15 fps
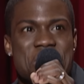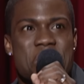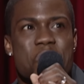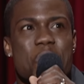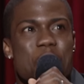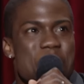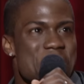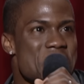
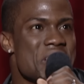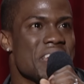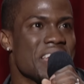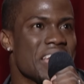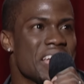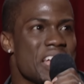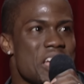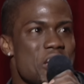well, where,
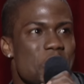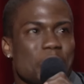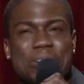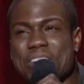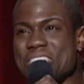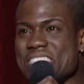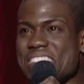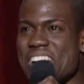
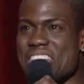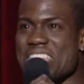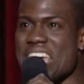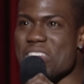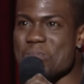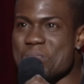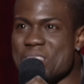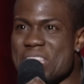where is he, honey? I
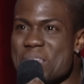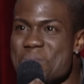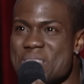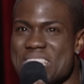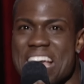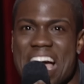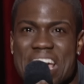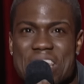don't see him. Is
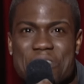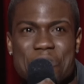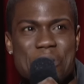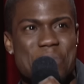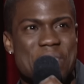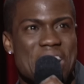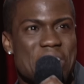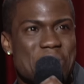he hiding
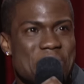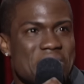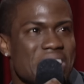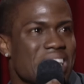from me? I don't.